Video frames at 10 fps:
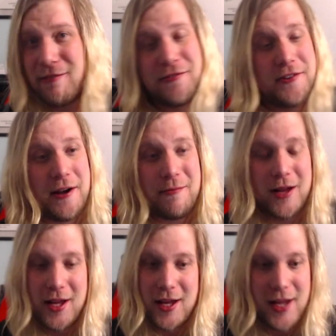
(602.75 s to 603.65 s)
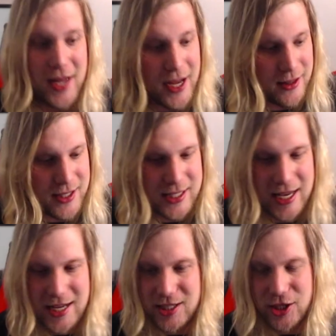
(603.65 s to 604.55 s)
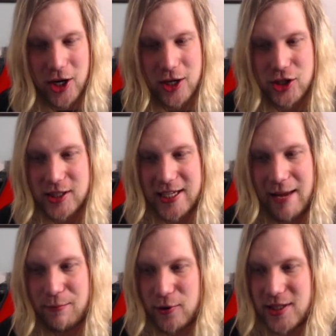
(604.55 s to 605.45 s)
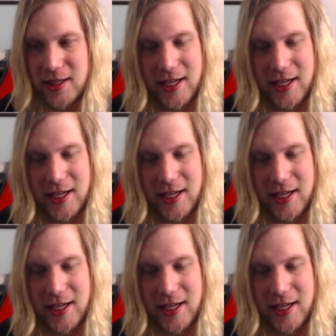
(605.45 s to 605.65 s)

for them. And in this case, the Sharks just kept pressing.